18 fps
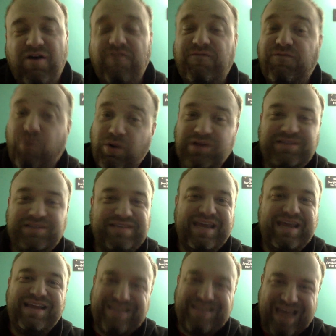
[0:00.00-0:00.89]

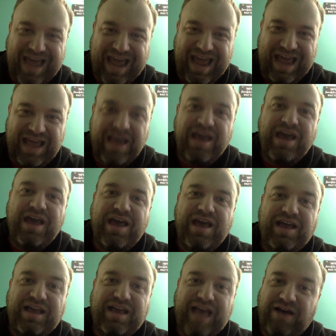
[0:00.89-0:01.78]
14-day
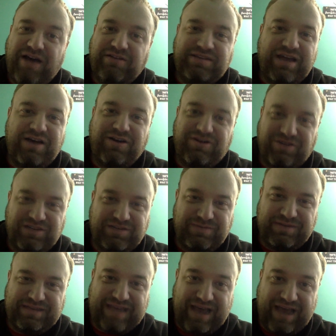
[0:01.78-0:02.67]
countdown
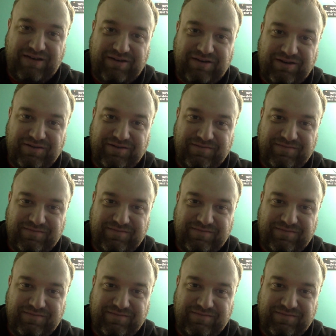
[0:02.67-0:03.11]
Christmas calendar.